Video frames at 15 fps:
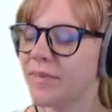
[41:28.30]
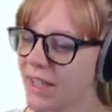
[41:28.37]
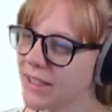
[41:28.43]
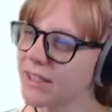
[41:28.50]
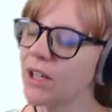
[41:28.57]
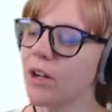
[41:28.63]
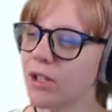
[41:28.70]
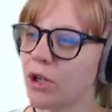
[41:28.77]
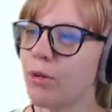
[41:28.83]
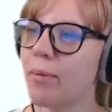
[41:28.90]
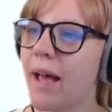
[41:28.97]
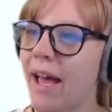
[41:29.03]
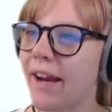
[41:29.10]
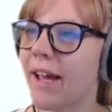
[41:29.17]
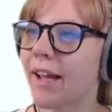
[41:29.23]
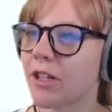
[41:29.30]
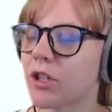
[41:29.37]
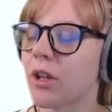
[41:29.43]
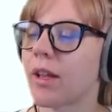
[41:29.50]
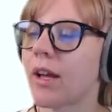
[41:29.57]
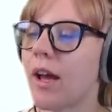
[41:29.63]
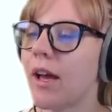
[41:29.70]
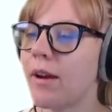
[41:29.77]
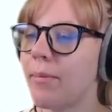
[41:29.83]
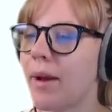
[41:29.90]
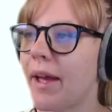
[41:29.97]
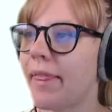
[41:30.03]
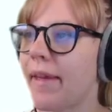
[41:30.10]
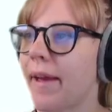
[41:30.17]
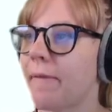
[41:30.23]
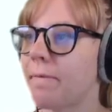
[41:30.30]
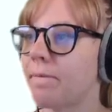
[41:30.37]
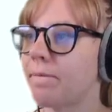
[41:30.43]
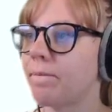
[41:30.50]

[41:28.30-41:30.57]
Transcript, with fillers: That's not too bad, actually. I don't mind that.